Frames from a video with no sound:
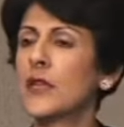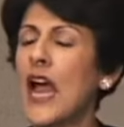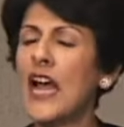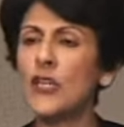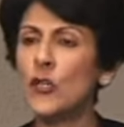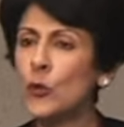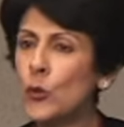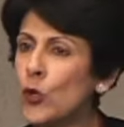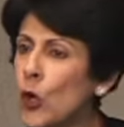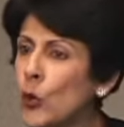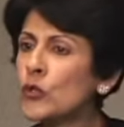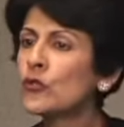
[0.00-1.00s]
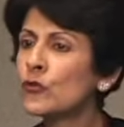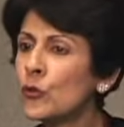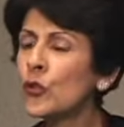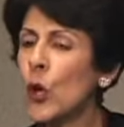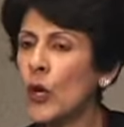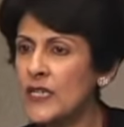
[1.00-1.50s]
and you go through
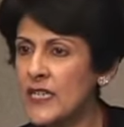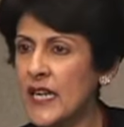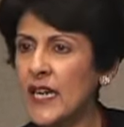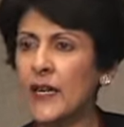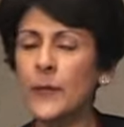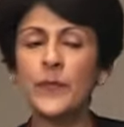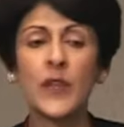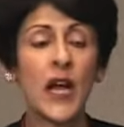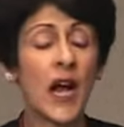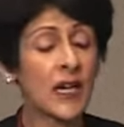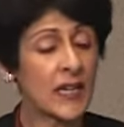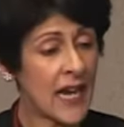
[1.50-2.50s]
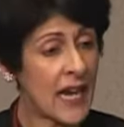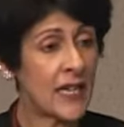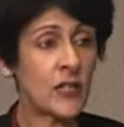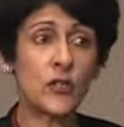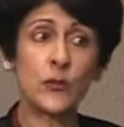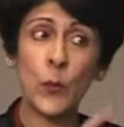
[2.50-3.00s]
your day
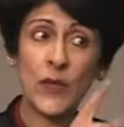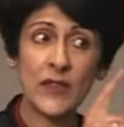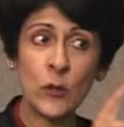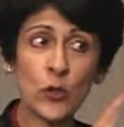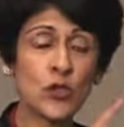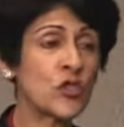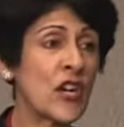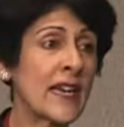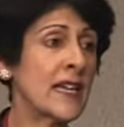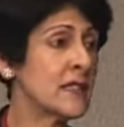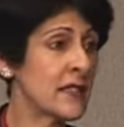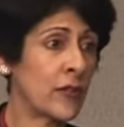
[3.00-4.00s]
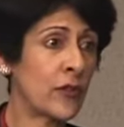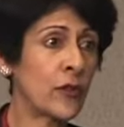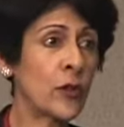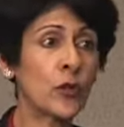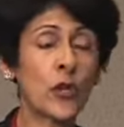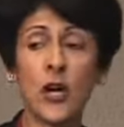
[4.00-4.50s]
again with those check-ins at 3
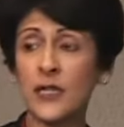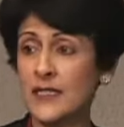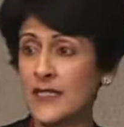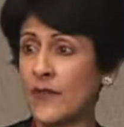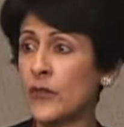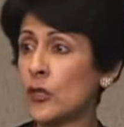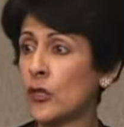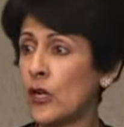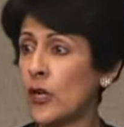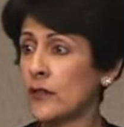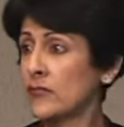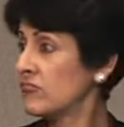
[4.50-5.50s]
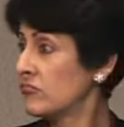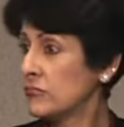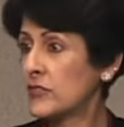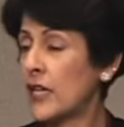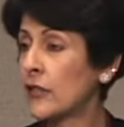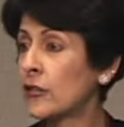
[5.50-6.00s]
o'clock, 7 o'clock,
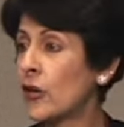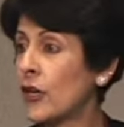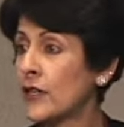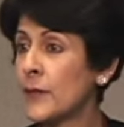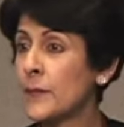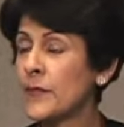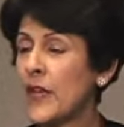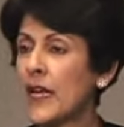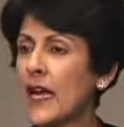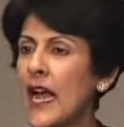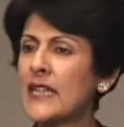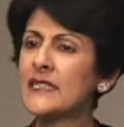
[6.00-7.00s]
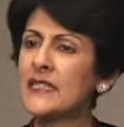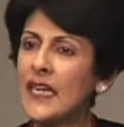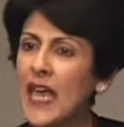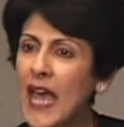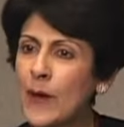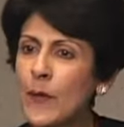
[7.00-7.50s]
10 o'clock and say,
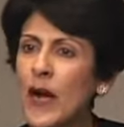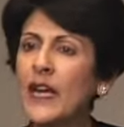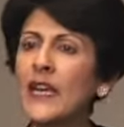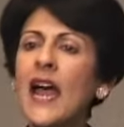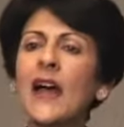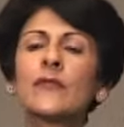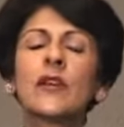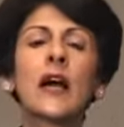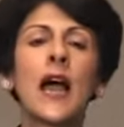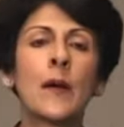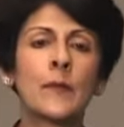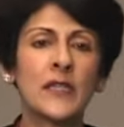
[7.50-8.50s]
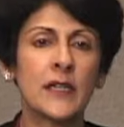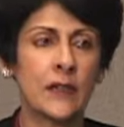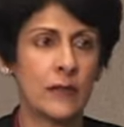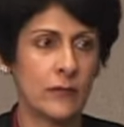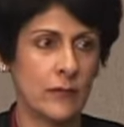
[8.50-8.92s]
am I having a happy day?